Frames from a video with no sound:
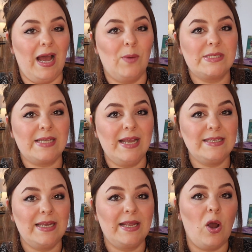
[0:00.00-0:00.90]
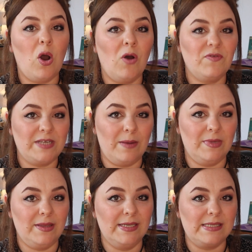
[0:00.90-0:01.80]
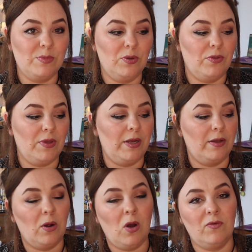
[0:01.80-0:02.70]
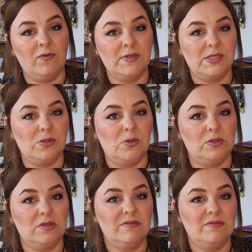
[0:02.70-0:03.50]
I was kind of like half tempted this month, and then half of us thought,